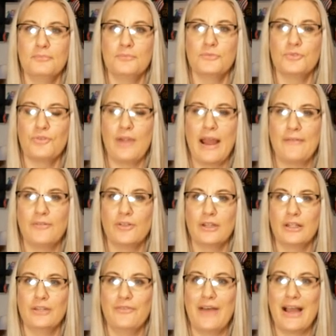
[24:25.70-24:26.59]

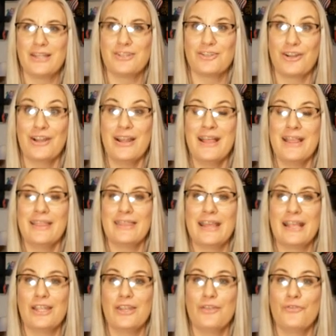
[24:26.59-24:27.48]
travel advisor.
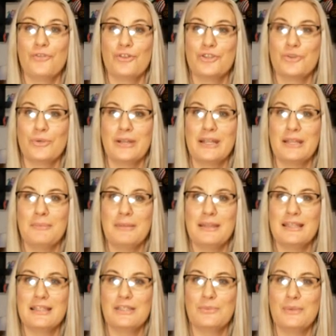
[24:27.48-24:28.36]
Thank you for joining
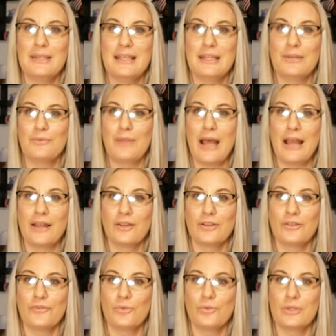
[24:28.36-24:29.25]
me this week, and I
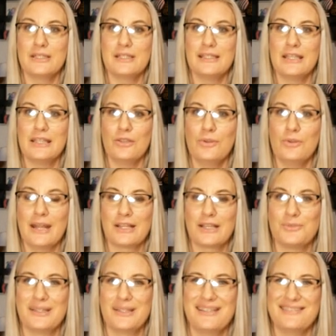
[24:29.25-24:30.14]
look forward to seeing you
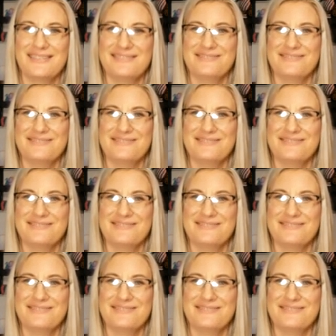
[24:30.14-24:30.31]
next week.